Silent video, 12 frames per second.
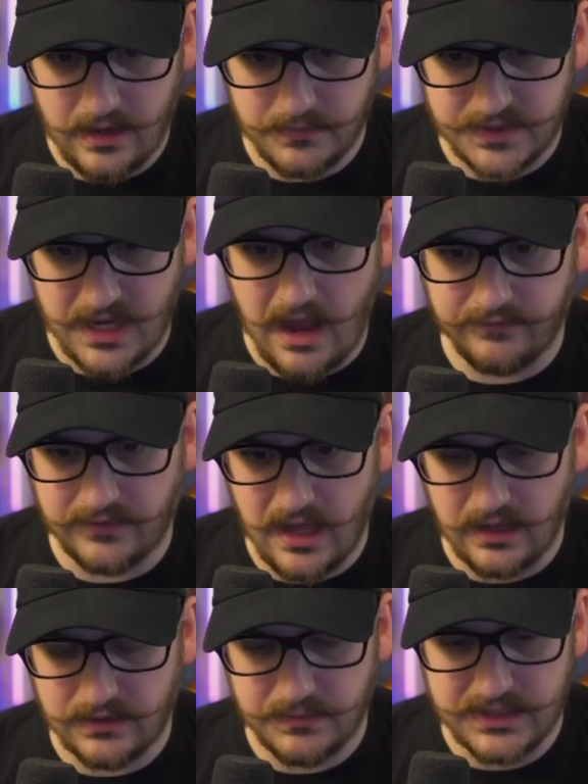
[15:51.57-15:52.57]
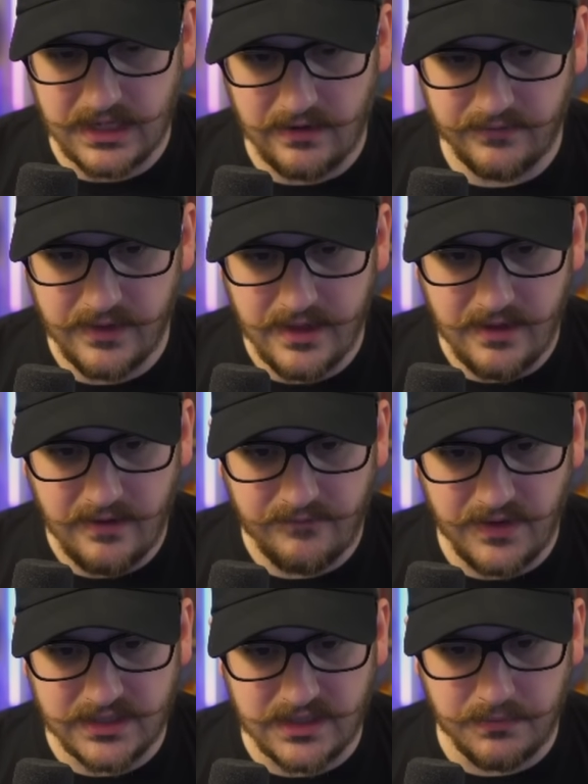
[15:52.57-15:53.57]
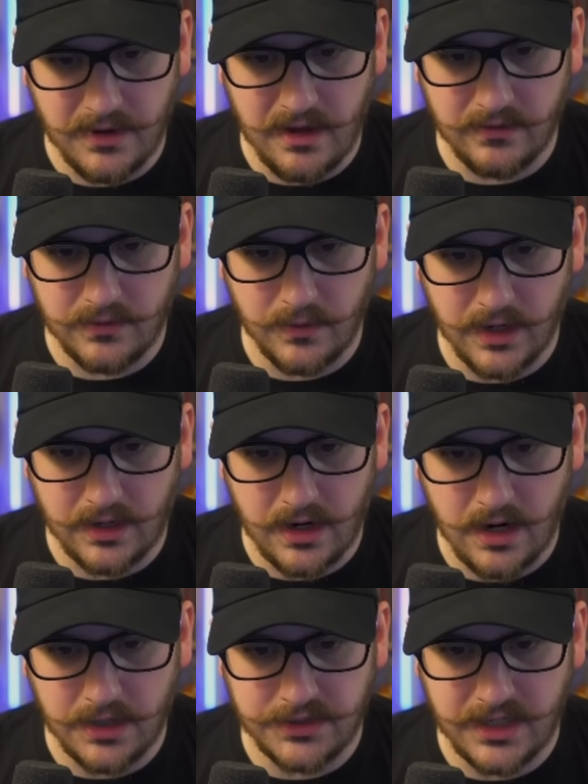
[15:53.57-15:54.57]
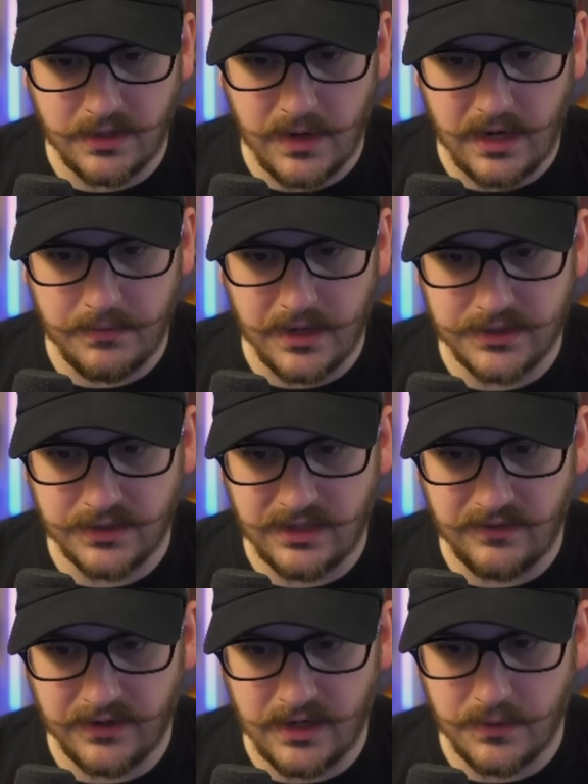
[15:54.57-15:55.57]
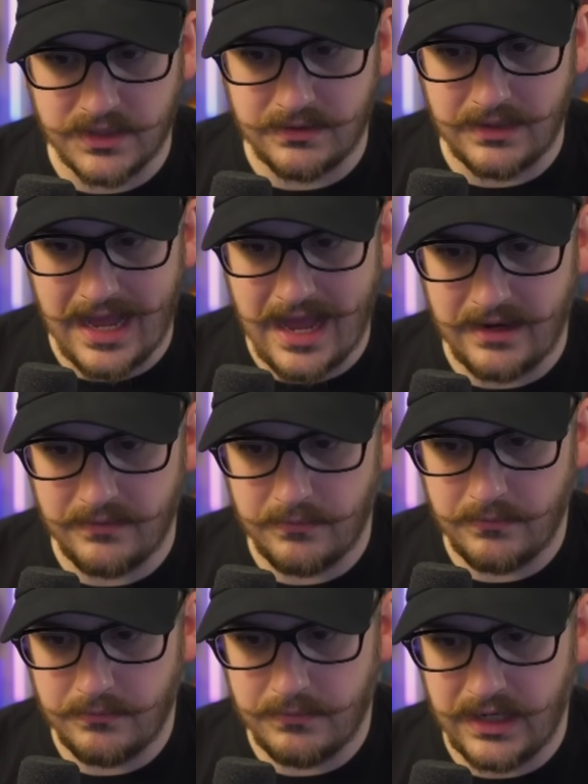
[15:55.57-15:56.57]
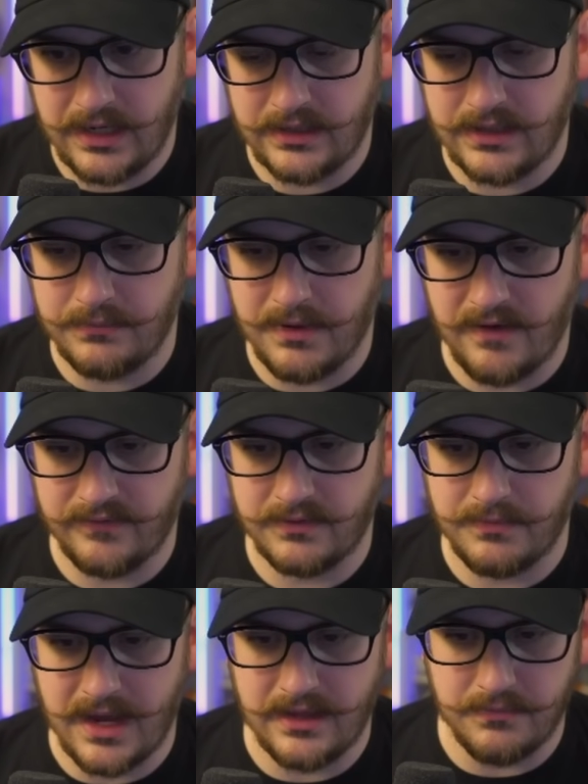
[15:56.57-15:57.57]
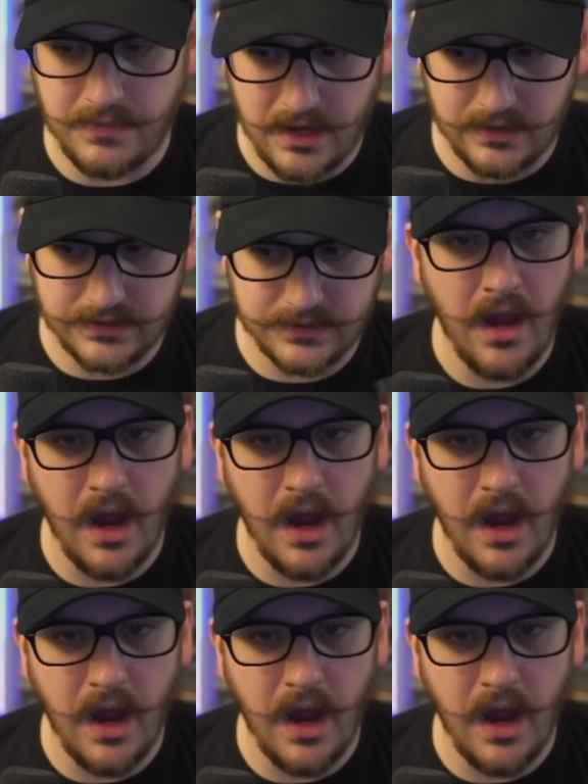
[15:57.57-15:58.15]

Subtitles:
Soft locked himself. Fixed a bug where a card generated by certificate was not being debuffed by the boss.